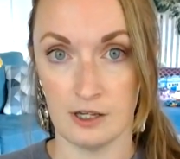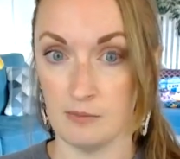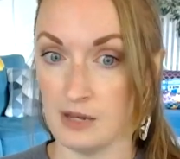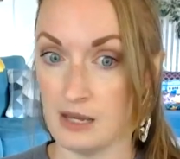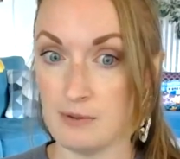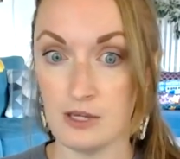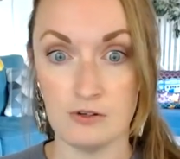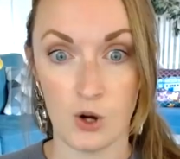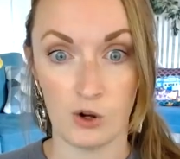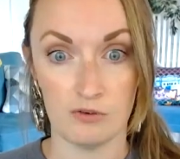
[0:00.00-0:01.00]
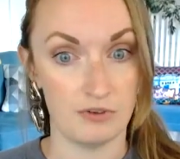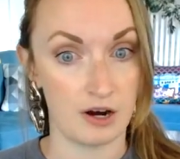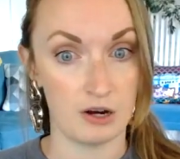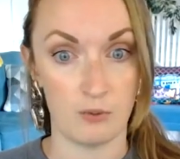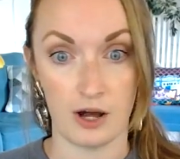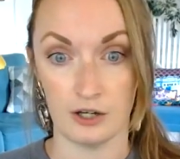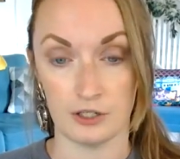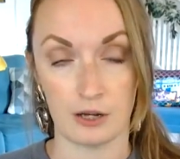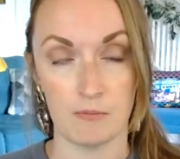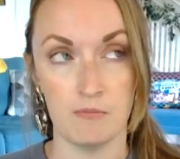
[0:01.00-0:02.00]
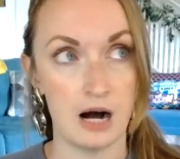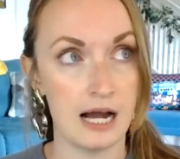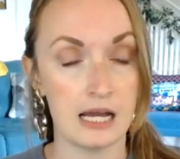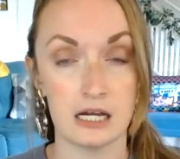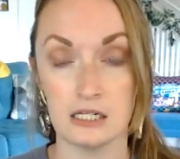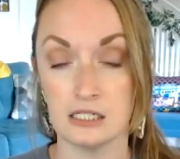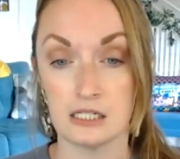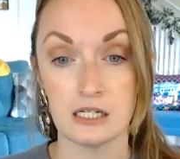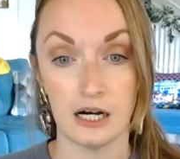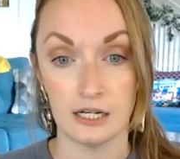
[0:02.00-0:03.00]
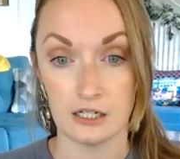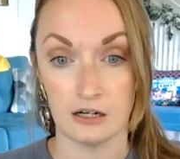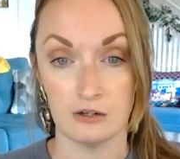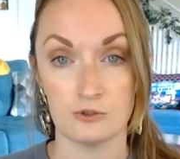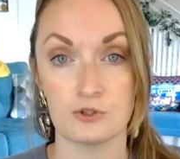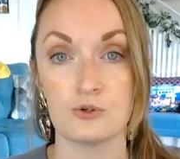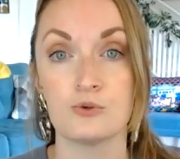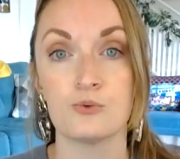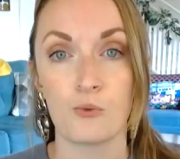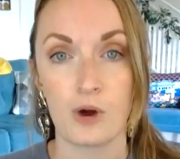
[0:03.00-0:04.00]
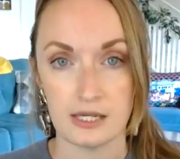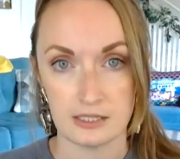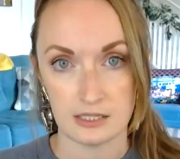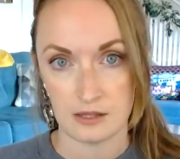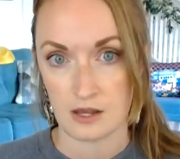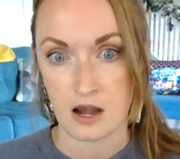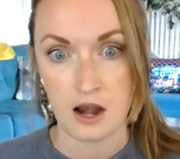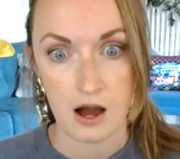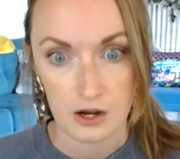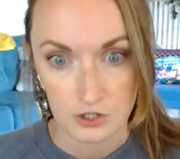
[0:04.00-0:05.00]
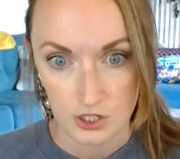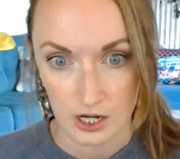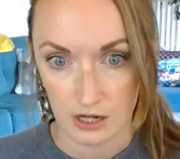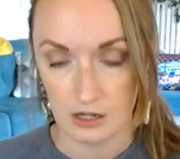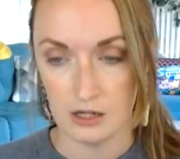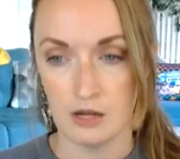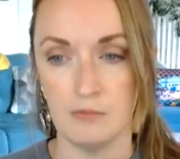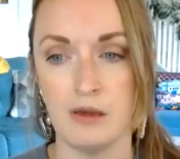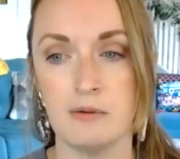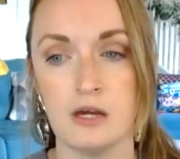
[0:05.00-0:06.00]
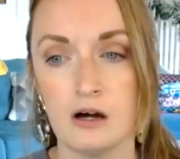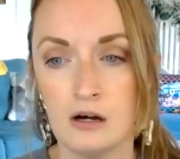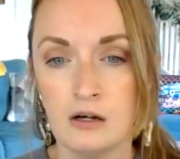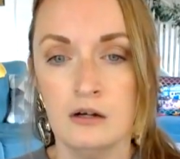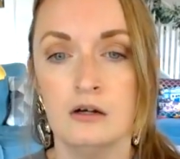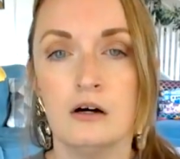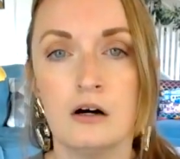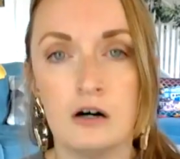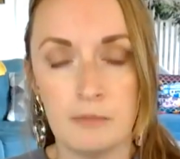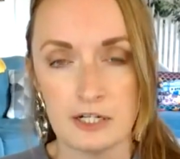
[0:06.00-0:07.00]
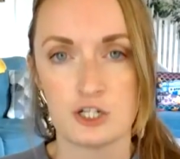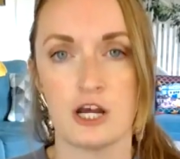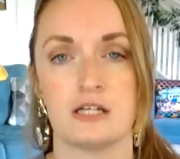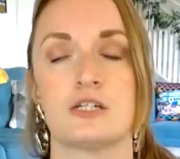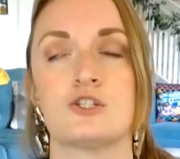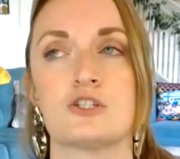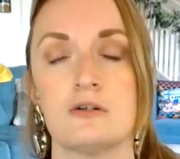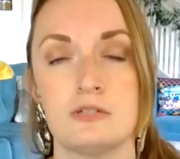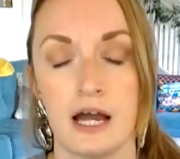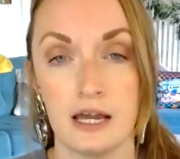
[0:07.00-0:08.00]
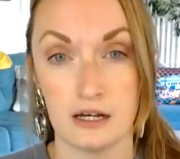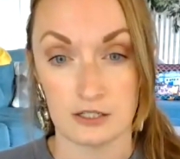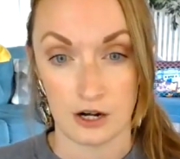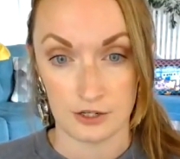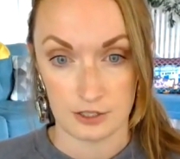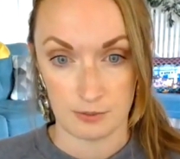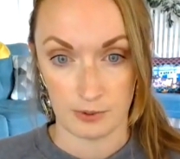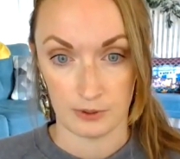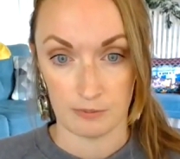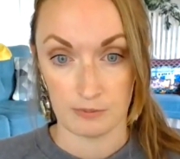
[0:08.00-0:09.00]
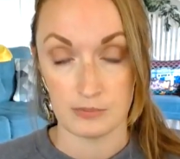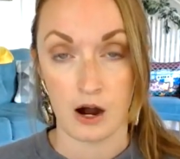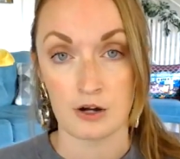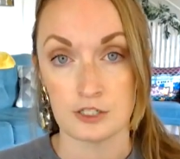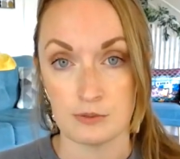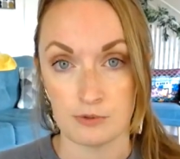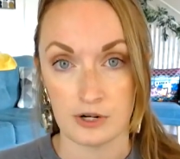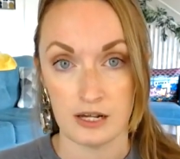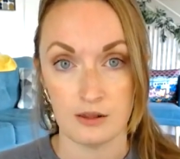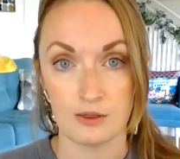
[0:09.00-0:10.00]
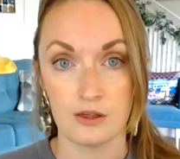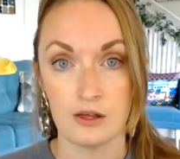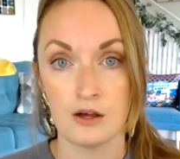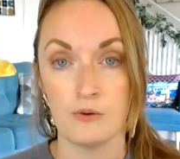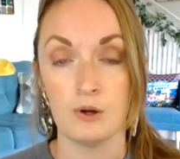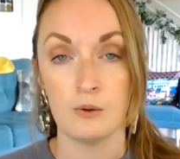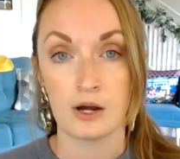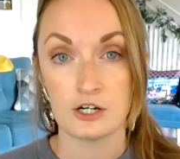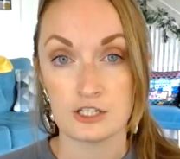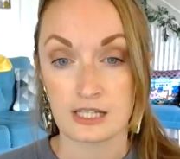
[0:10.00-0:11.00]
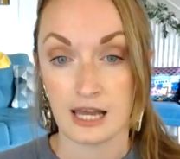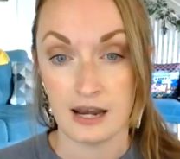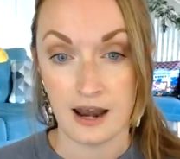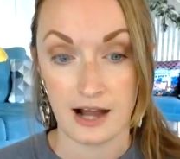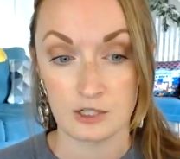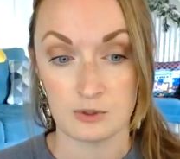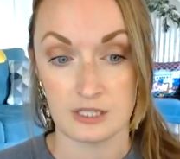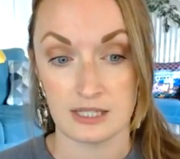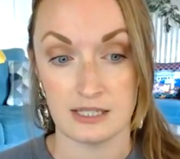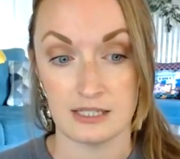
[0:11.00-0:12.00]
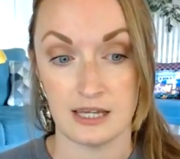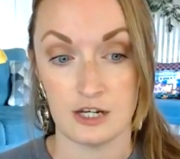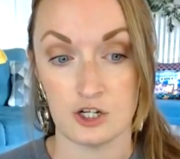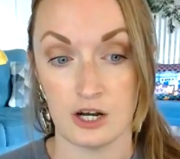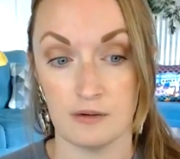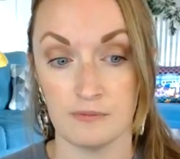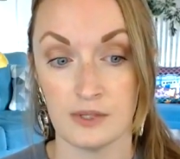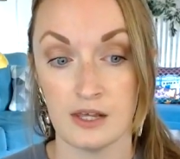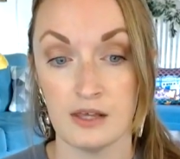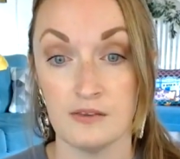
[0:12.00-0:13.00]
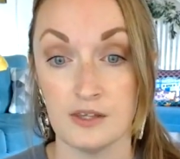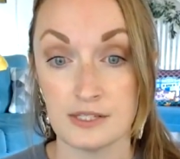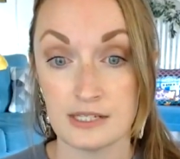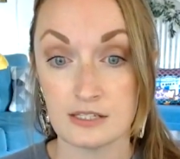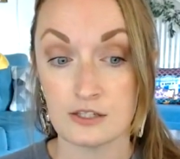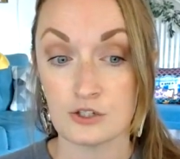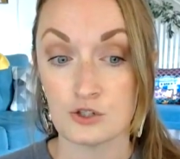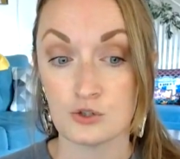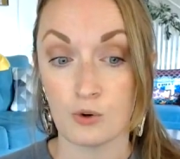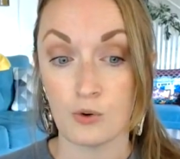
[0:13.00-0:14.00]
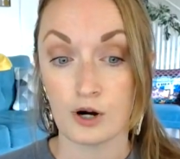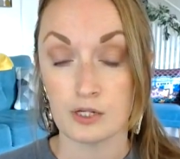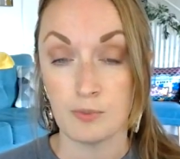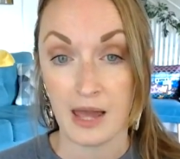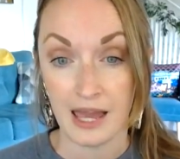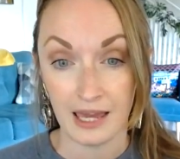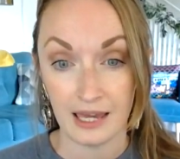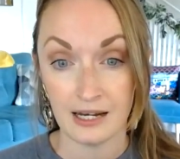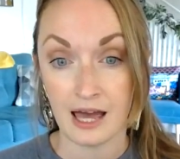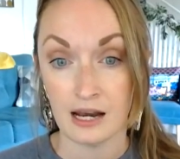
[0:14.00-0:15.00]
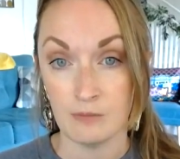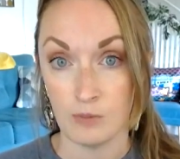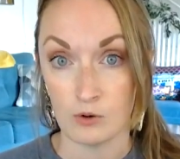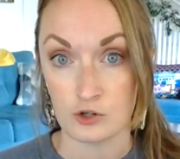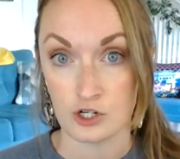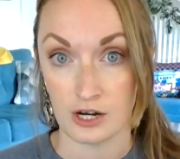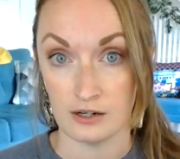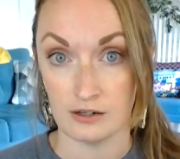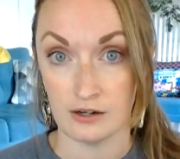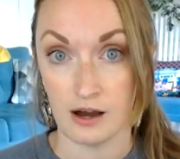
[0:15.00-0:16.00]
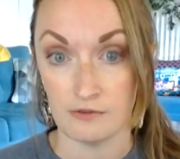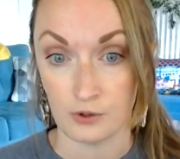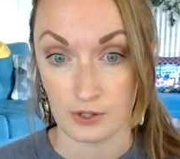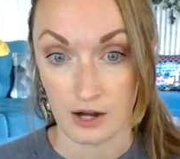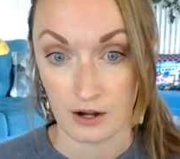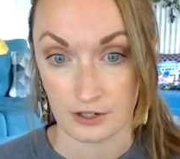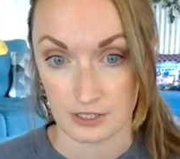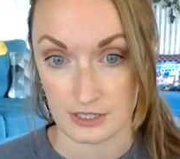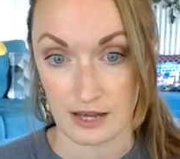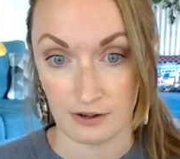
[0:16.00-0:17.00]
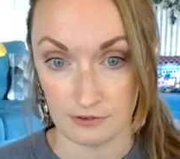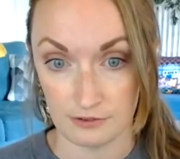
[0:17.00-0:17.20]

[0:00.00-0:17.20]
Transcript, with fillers: Maybe you know it very well. You're like, my gut goes crazy, the nausea. Maybe, oh, my chest gets so tight and it's hard to hard to breathe. We want to just connect with the sensation. This is the stored pain and emotion of your younger self.